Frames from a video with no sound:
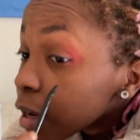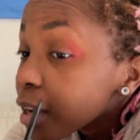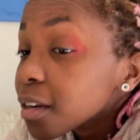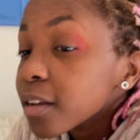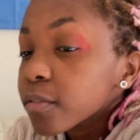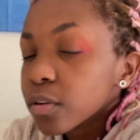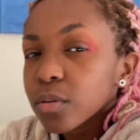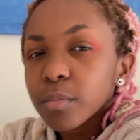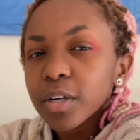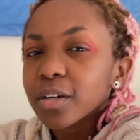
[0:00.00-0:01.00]
And even though the
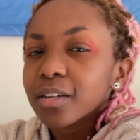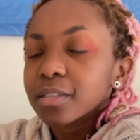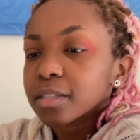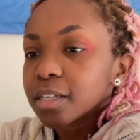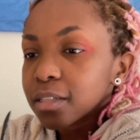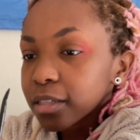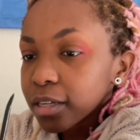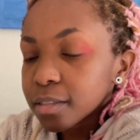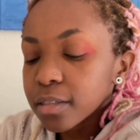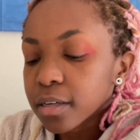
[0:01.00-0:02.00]
mirror is like
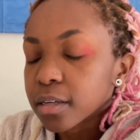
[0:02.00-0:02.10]
less than an